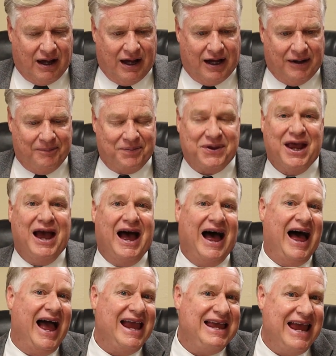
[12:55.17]
Um,
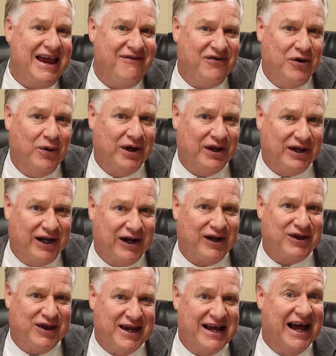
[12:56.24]
I gave you a little
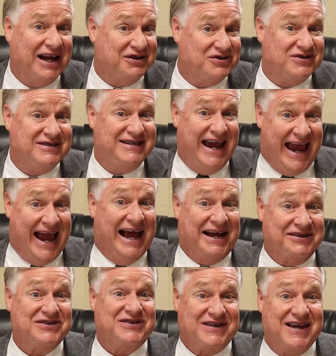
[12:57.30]
thing on
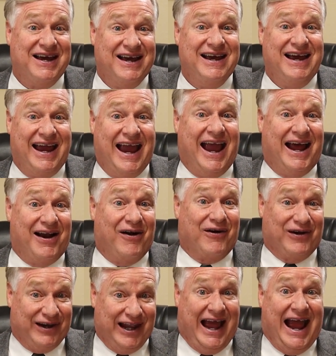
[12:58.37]
task at
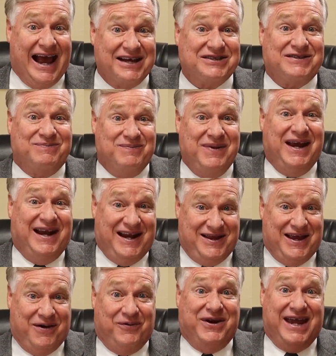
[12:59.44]
our last meeting
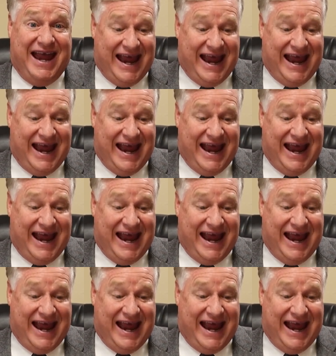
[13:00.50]
that we